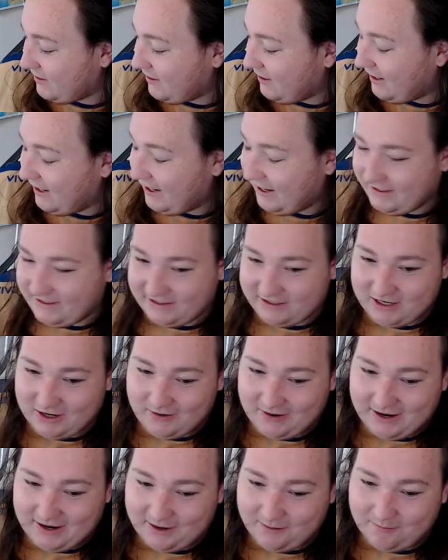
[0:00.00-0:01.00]
I did go
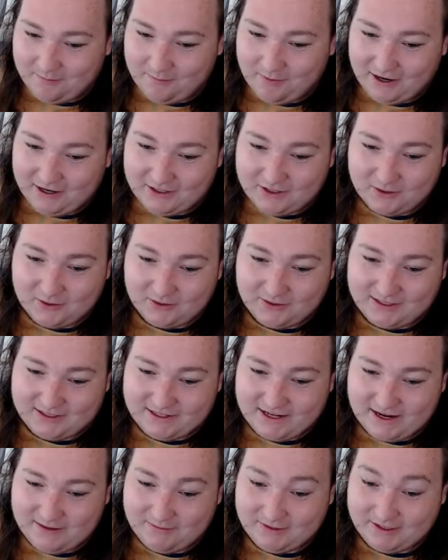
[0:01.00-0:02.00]
ahead and buy 2 of these
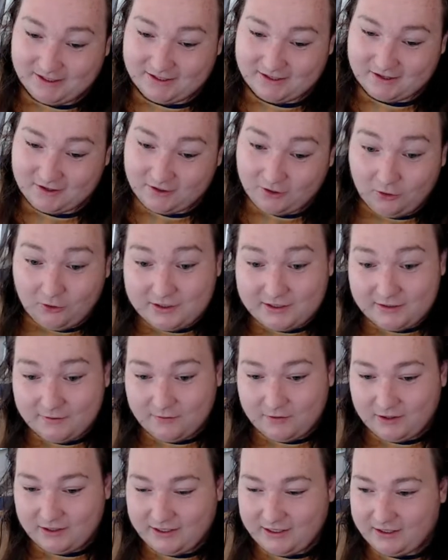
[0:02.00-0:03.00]
games
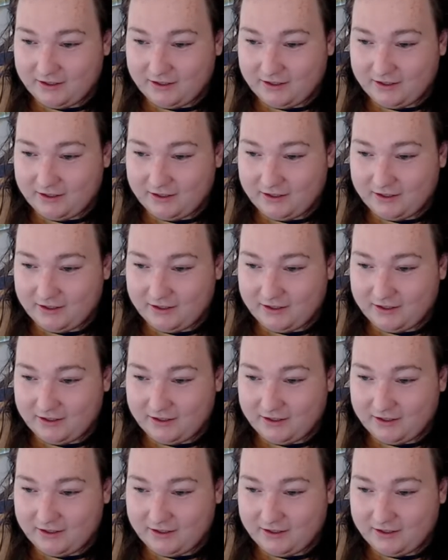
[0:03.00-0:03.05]
exclusively